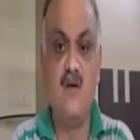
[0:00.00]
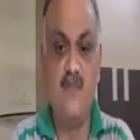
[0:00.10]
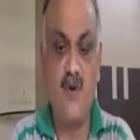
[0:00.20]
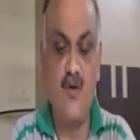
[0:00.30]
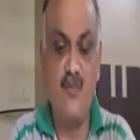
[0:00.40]

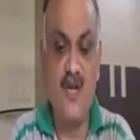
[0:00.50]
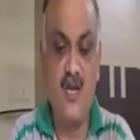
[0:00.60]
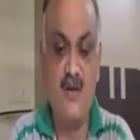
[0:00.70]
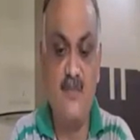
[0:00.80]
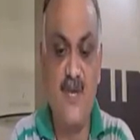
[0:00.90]

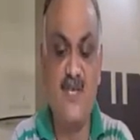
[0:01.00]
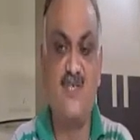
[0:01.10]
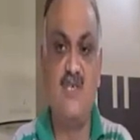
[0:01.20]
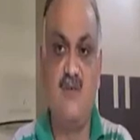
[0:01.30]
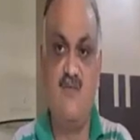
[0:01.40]
prominent
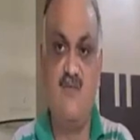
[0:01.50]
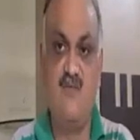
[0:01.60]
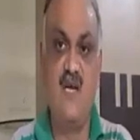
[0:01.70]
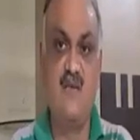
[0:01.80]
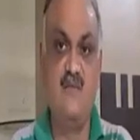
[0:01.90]
picture.
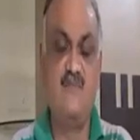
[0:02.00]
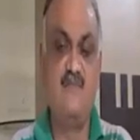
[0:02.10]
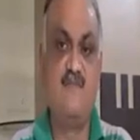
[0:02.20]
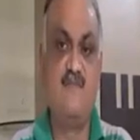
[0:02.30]
Why?